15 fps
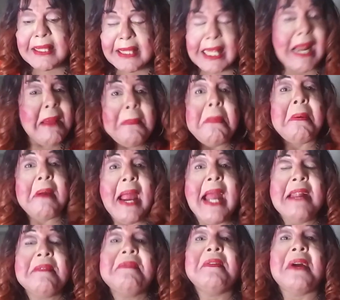that I
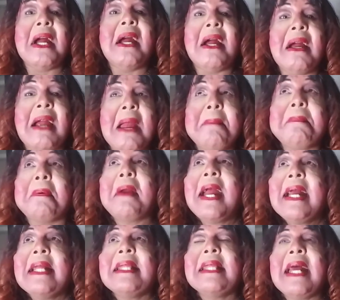prayed for her. I
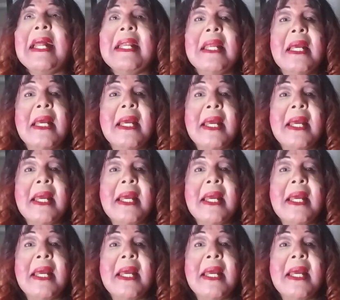prayed that,